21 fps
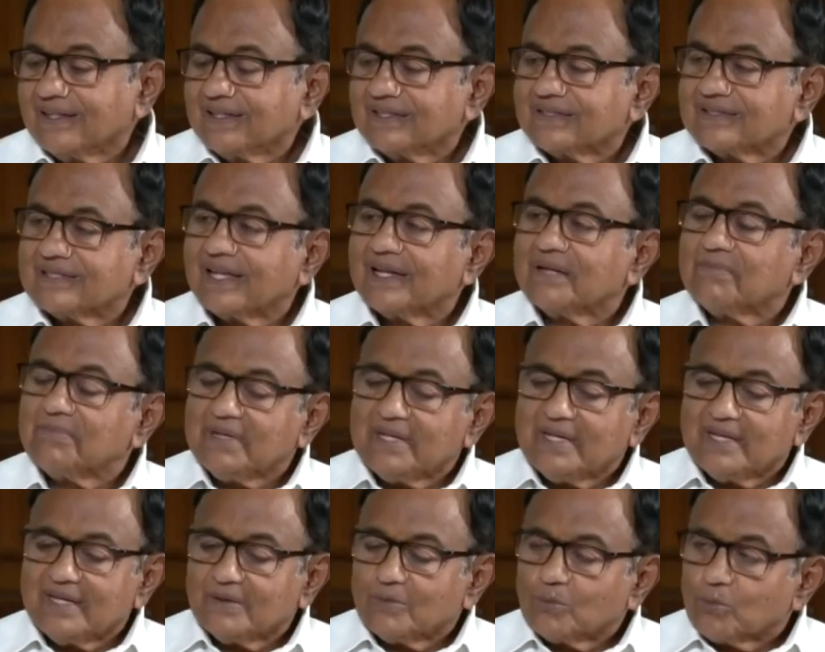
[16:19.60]
Tell
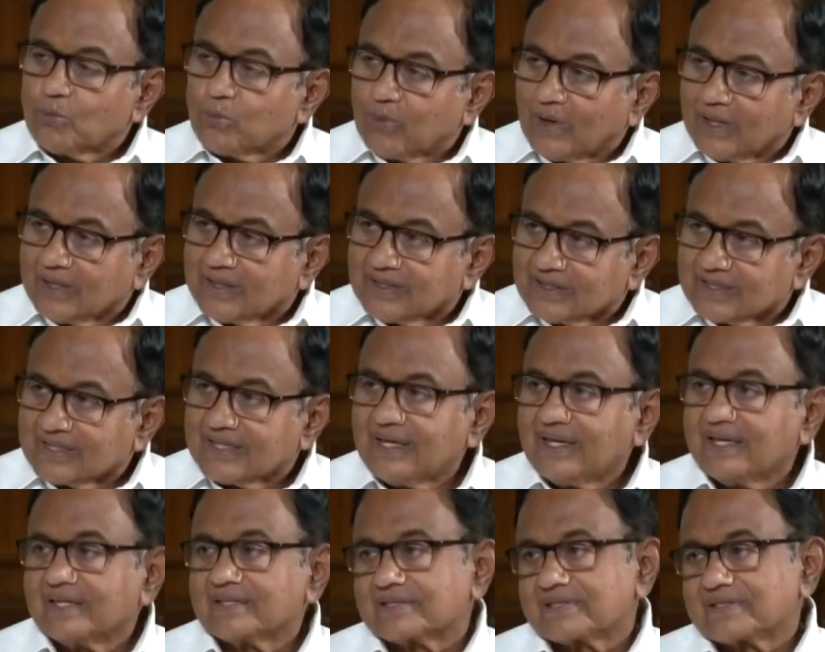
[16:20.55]
me one
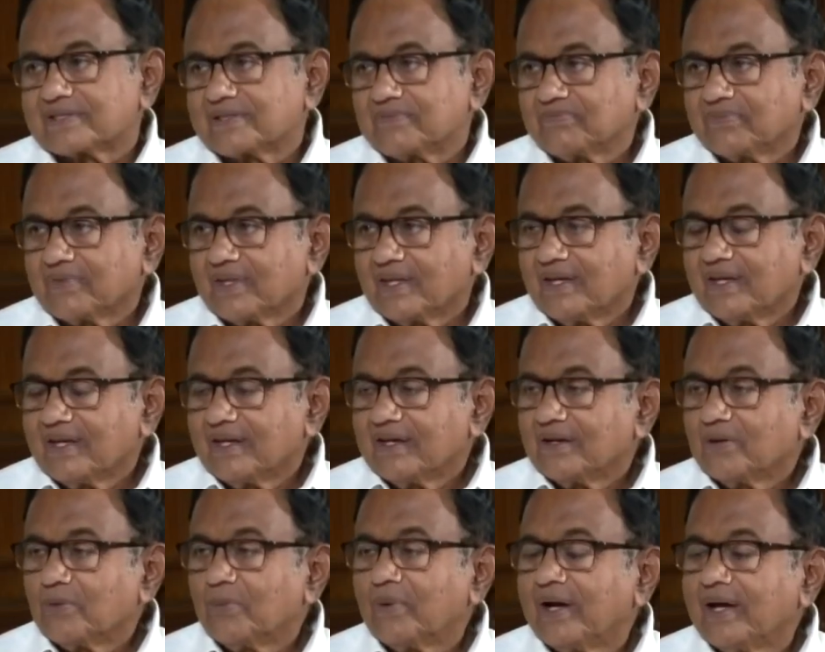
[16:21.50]
case
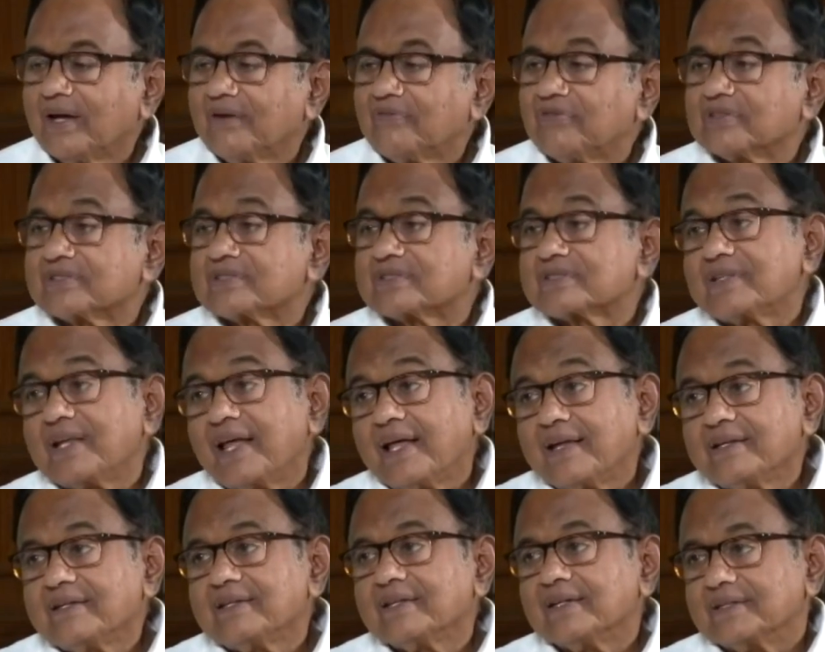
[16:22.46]
where for
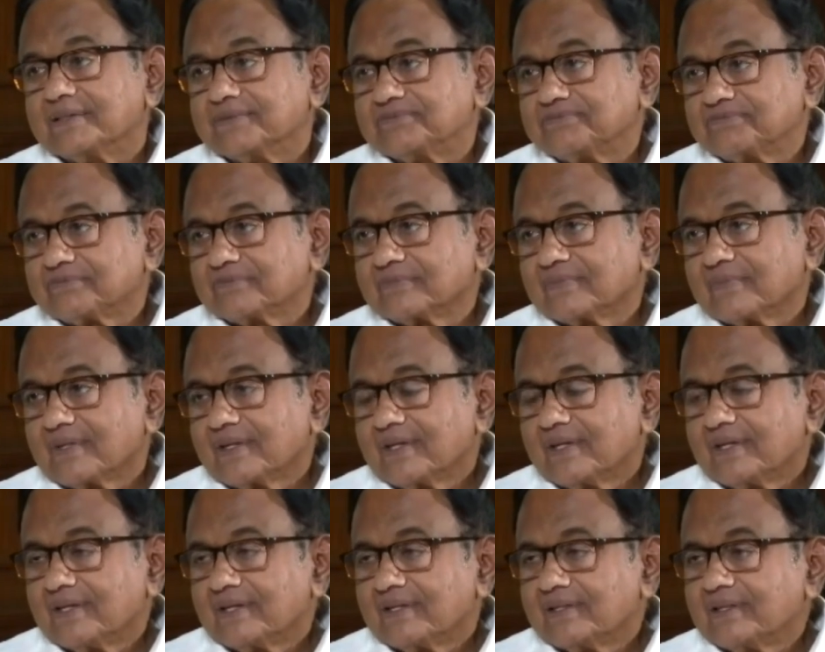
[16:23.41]
slander,
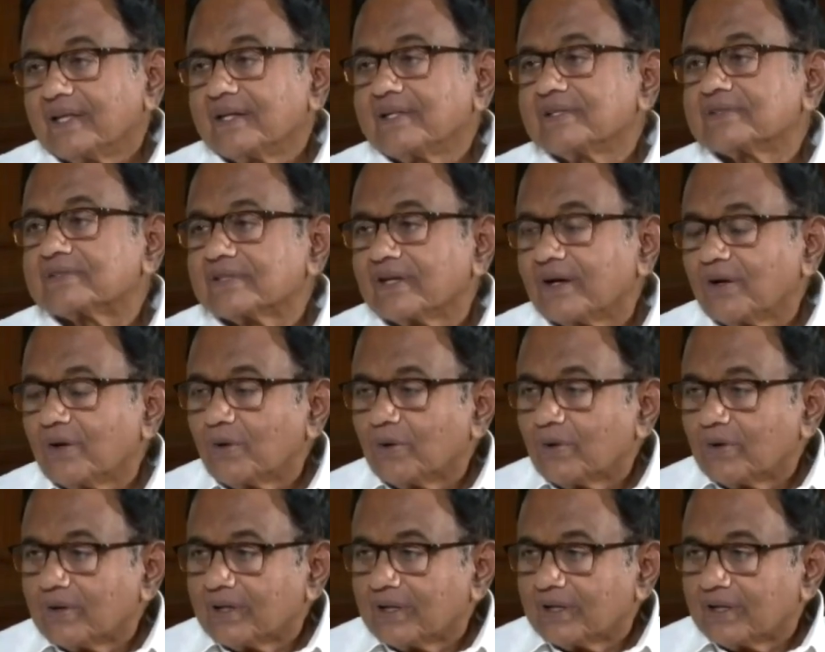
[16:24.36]
there is
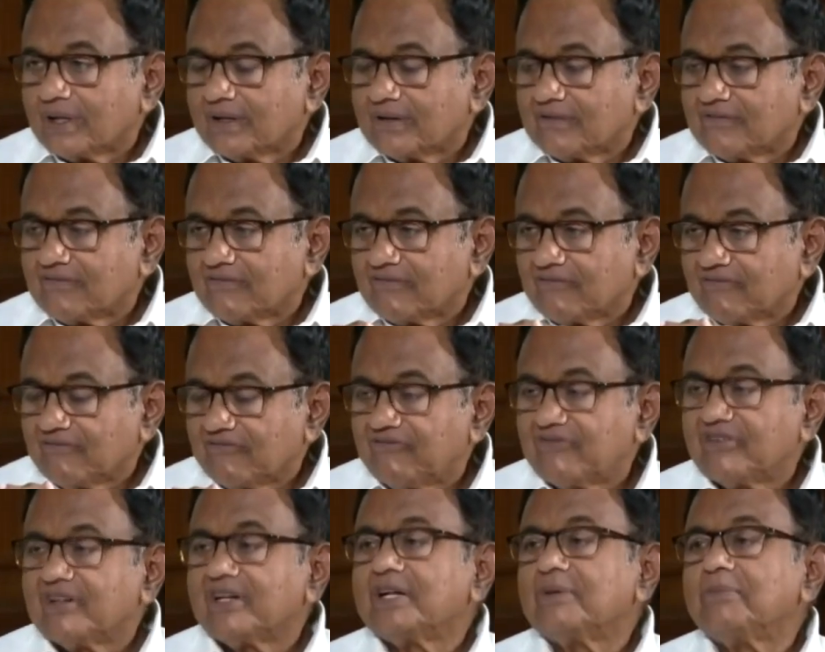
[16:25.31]

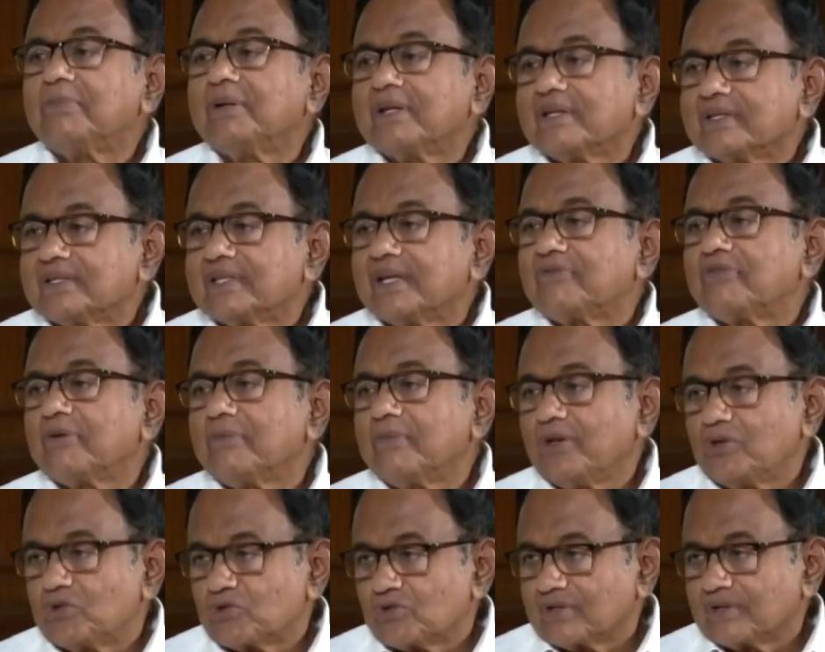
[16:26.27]
verbal
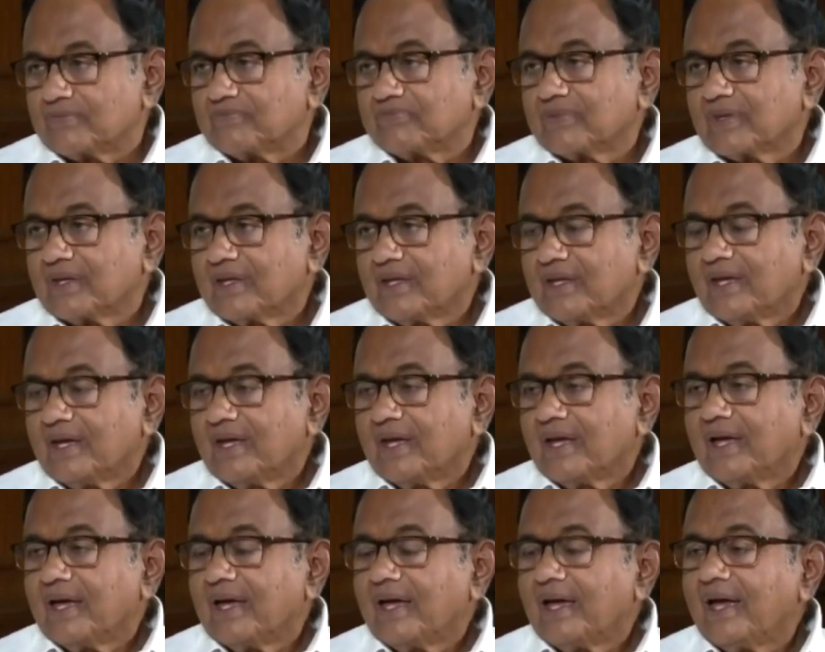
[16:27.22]
defamation,
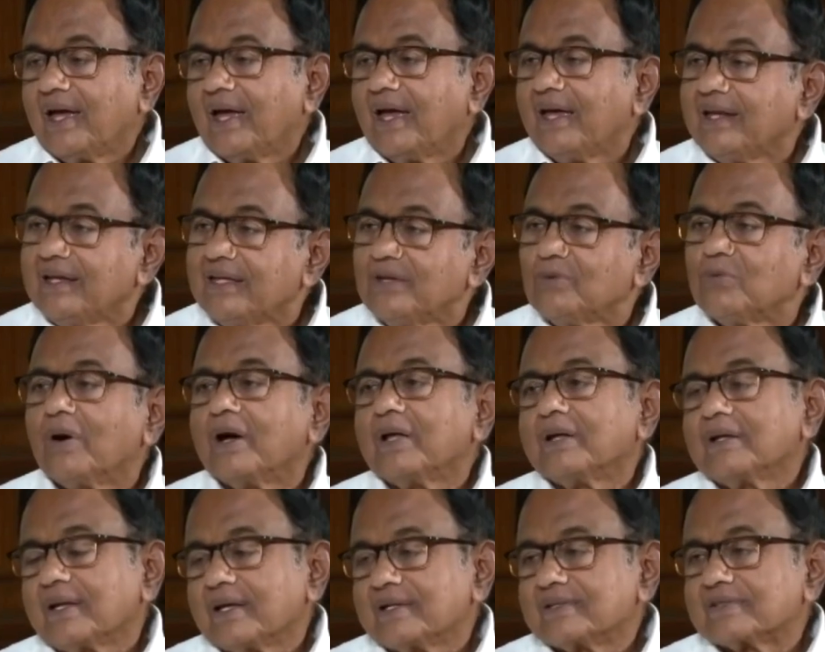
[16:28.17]

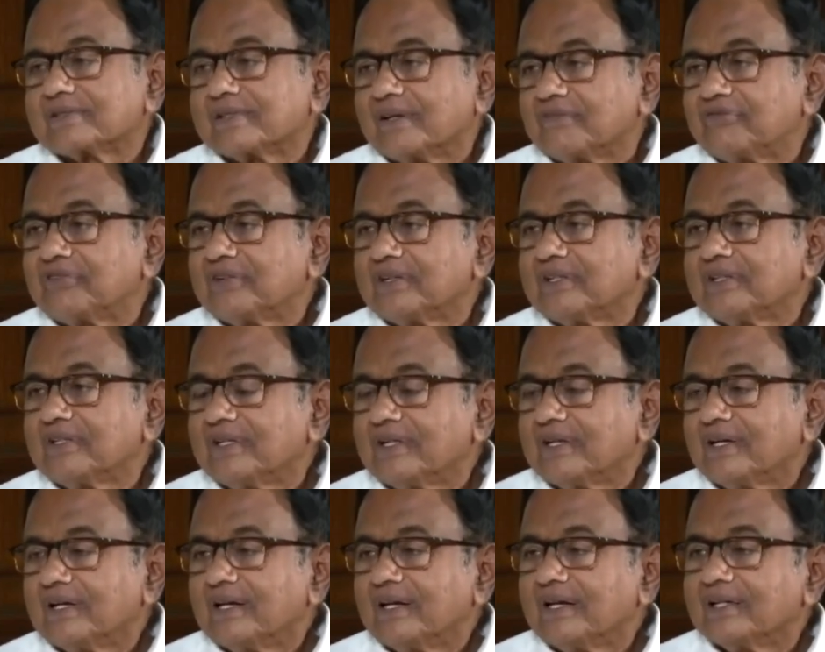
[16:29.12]
anyone has suffered
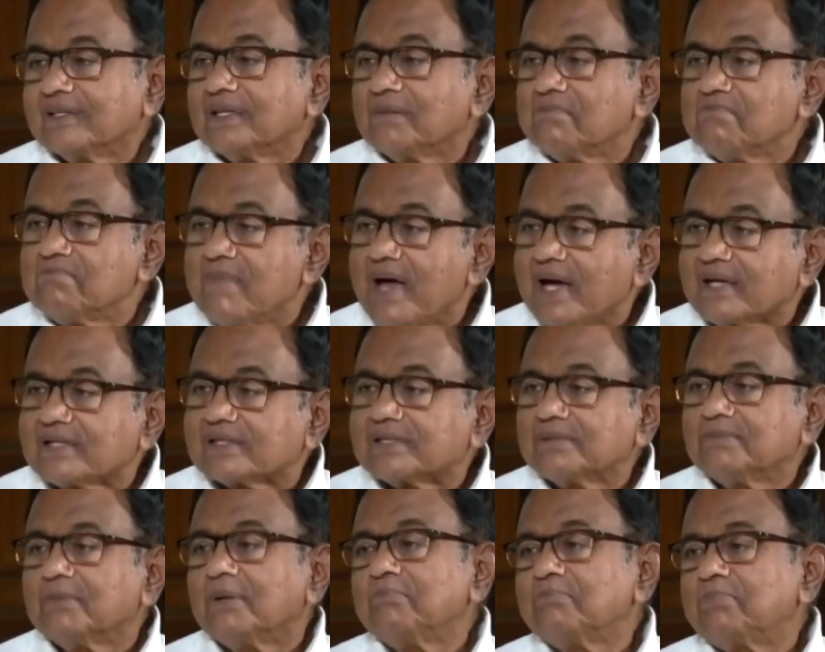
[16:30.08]
the
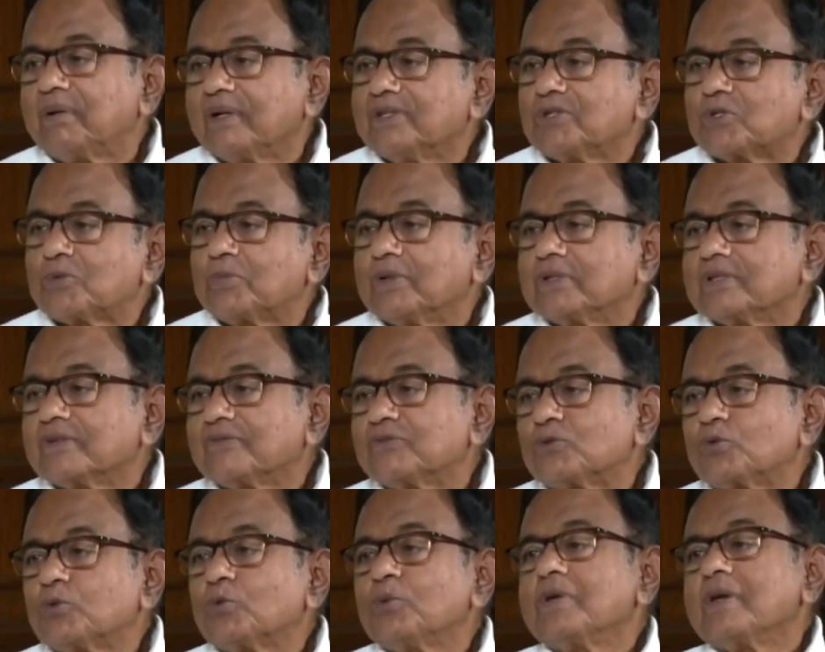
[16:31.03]
maximum punishment of
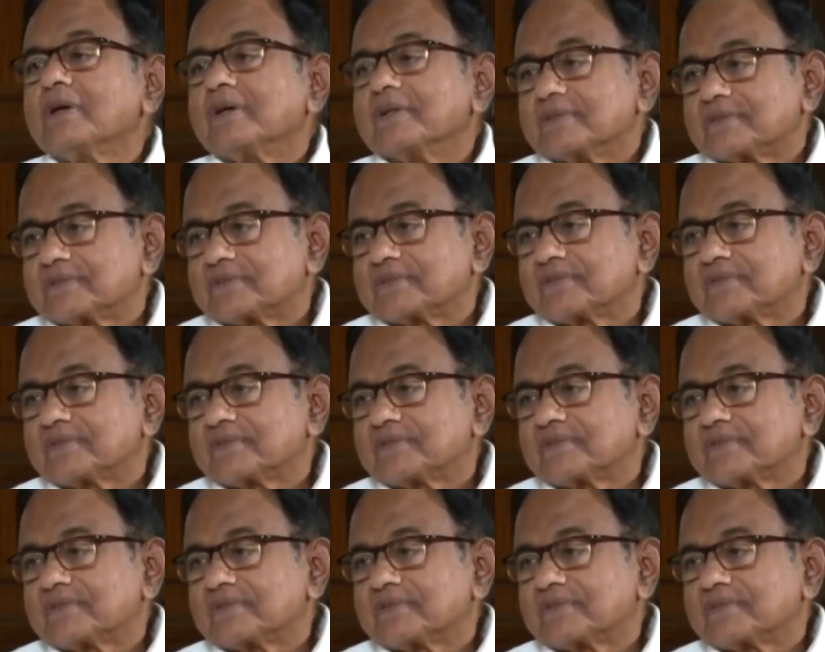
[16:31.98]
2 years.